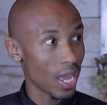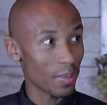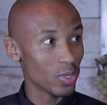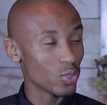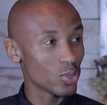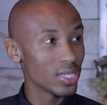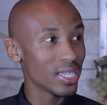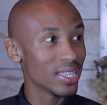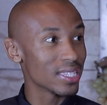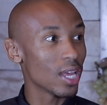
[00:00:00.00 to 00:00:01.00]
I mean, you
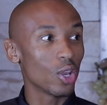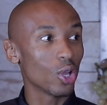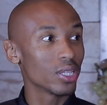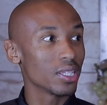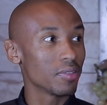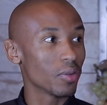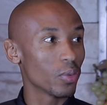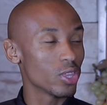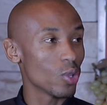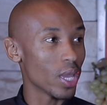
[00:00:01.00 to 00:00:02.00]
see this a lot even
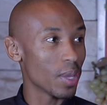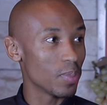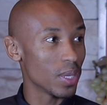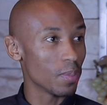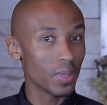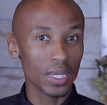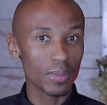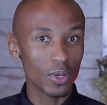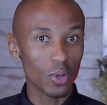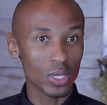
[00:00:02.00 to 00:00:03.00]
with your
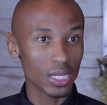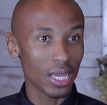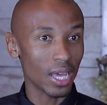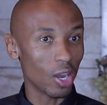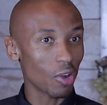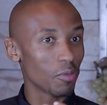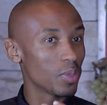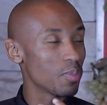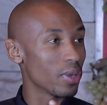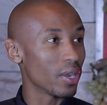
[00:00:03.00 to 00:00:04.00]
Airbnb, because a lot of
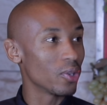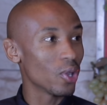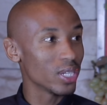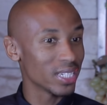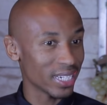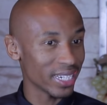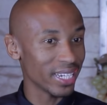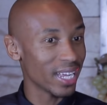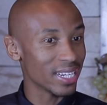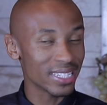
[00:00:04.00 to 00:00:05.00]
people are not
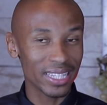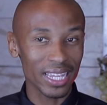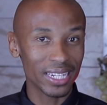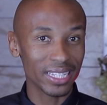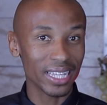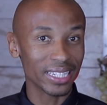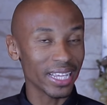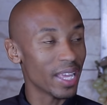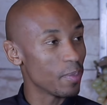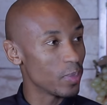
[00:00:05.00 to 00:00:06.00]
really understanding that
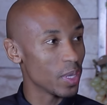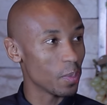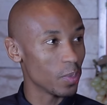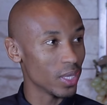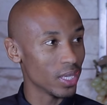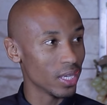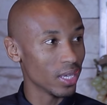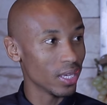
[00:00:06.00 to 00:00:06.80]
Airbnb